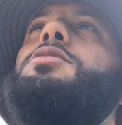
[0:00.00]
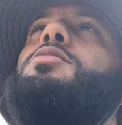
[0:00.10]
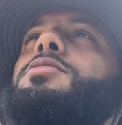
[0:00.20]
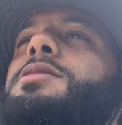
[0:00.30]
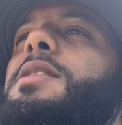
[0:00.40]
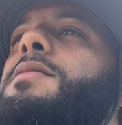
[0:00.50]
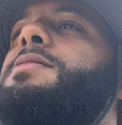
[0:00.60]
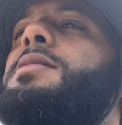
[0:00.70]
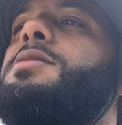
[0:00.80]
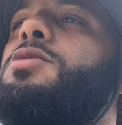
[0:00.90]
Shakur
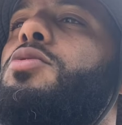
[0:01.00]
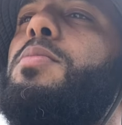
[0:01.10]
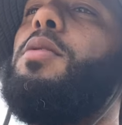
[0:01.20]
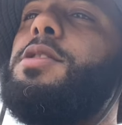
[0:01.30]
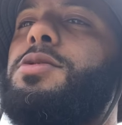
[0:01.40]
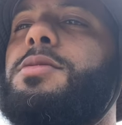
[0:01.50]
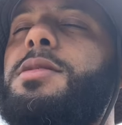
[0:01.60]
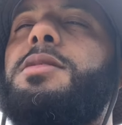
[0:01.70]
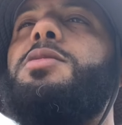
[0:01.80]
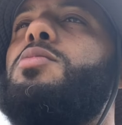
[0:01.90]
Stevenson is too boisterous
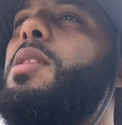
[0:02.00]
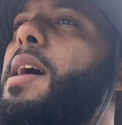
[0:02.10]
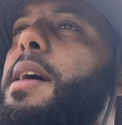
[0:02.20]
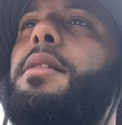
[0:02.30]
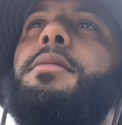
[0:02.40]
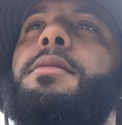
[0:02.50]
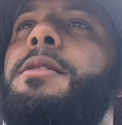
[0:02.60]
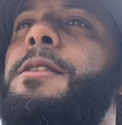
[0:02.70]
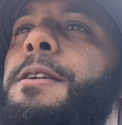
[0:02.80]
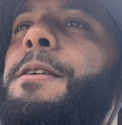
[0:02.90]
and too loud
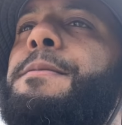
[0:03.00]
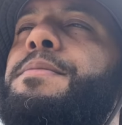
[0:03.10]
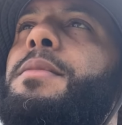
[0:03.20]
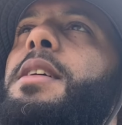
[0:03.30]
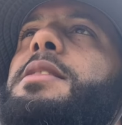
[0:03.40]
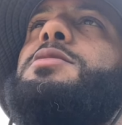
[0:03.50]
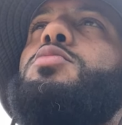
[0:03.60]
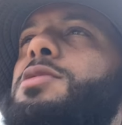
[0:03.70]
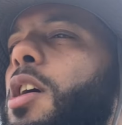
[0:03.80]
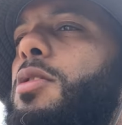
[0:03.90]
and
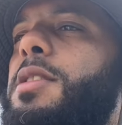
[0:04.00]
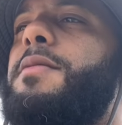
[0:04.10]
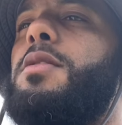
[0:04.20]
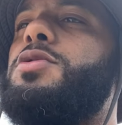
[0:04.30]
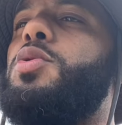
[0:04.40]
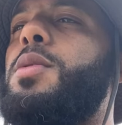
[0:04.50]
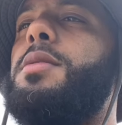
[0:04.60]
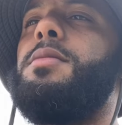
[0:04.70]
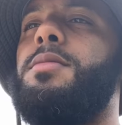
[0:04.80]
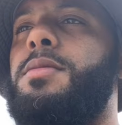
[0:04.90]
too talkative on Twitter